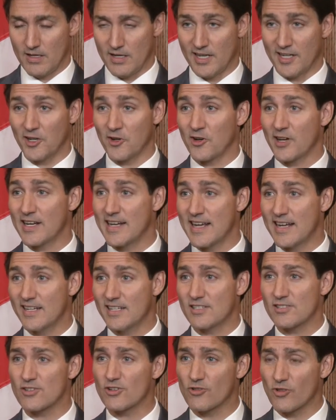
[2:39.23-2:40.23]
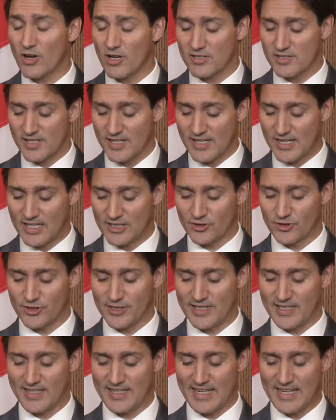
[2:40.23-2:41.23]
I know Canadians across the
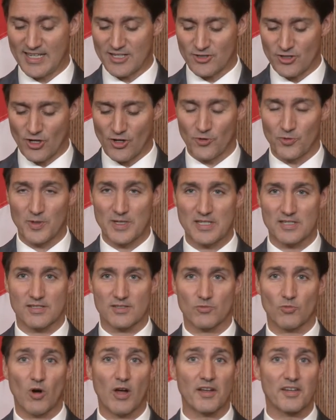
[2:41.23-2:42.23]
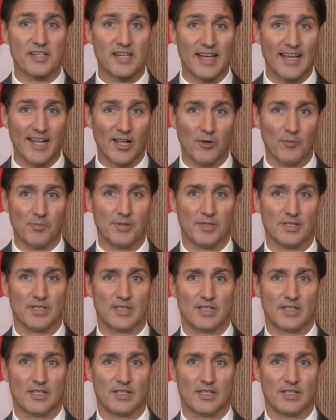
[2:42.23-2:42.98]
country, as always, want to help.